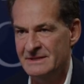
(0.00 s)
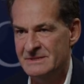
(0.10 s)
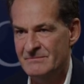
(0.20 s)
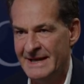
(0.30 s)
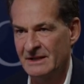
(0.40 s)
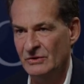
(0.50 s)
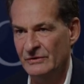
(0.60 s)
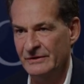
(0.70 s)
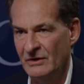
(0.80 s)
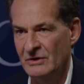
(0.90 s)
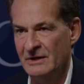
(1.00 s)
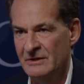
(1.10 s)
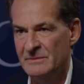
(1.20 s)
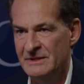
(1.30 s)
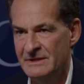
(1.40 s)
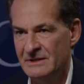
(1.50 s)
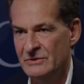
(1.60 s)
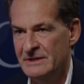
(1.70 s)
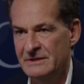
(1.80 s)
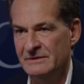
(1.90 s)
These metals are going to be the
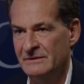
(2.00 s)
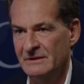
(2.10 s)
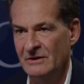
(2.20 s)
ingredients